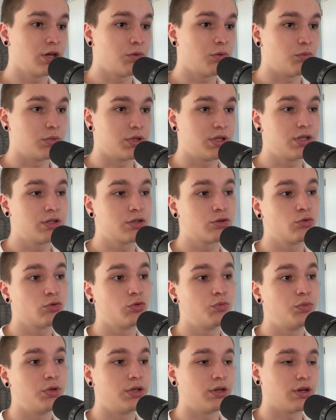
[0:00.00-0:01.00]
but it
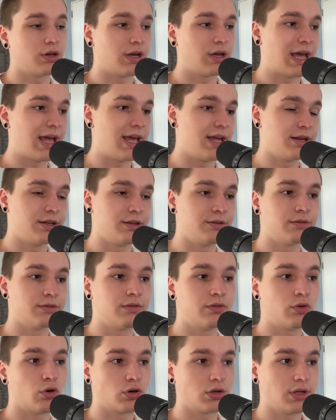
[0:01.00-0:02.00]
could be any
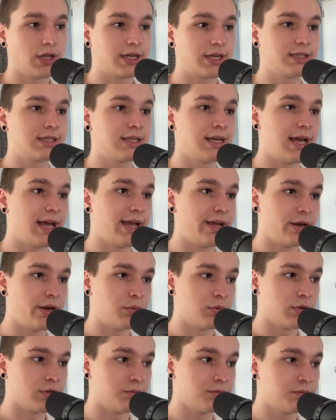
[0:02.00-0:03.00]
four-legged
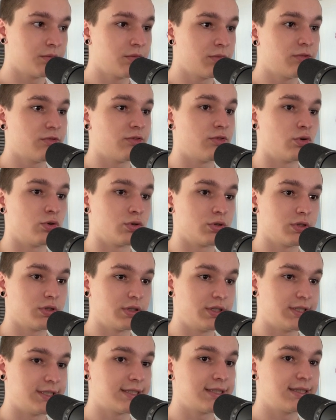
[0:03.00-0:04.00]
animal for
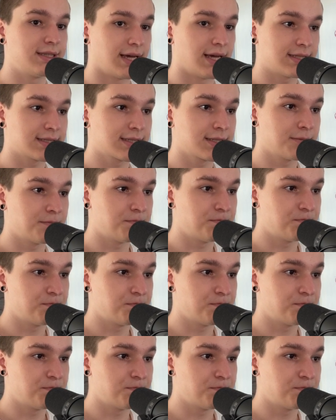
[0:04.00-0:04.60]
this task.